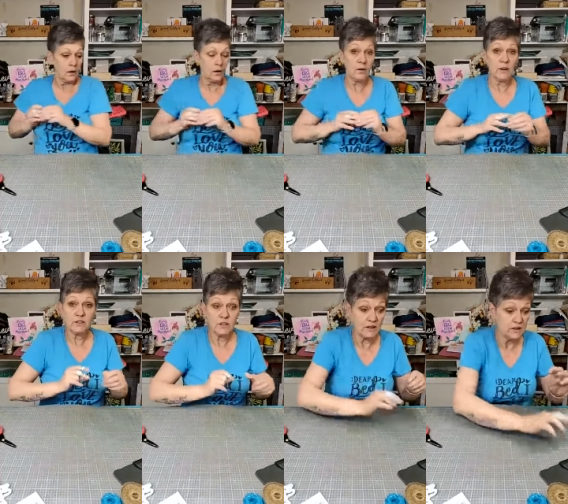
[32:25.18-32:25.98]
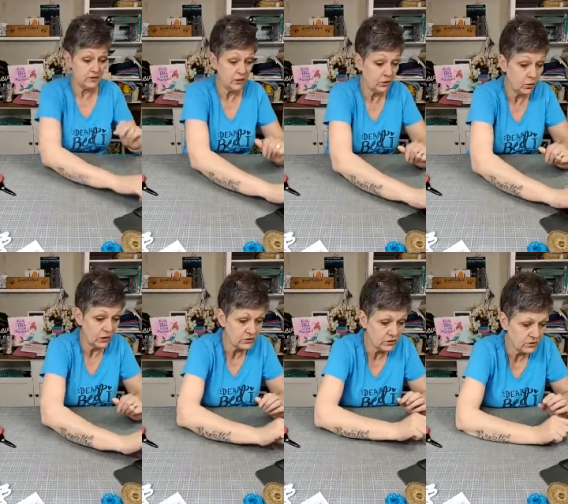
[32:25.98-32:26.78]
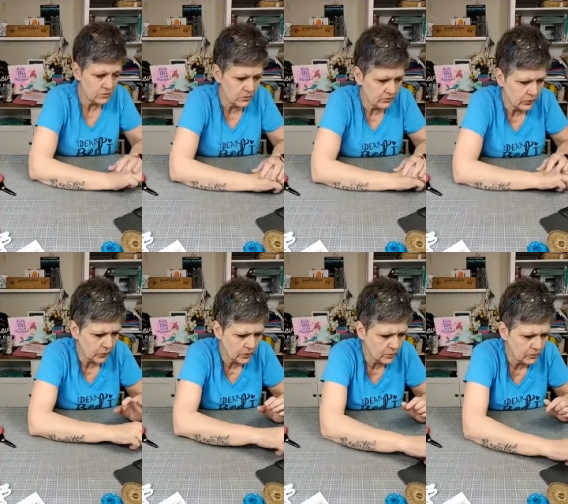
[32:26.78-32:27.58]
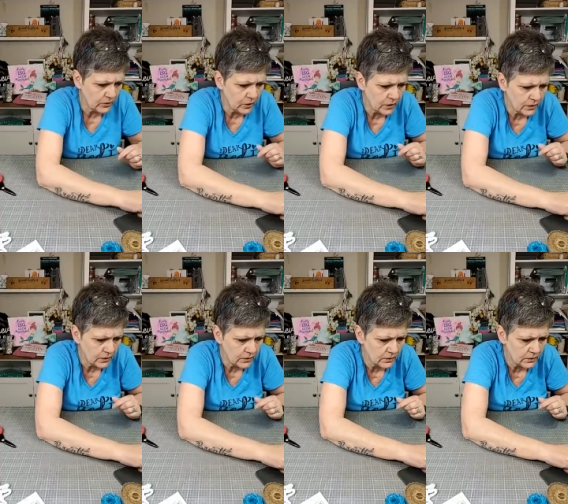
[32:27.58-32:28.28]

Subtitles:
All right, do you guys have any questions before we move on?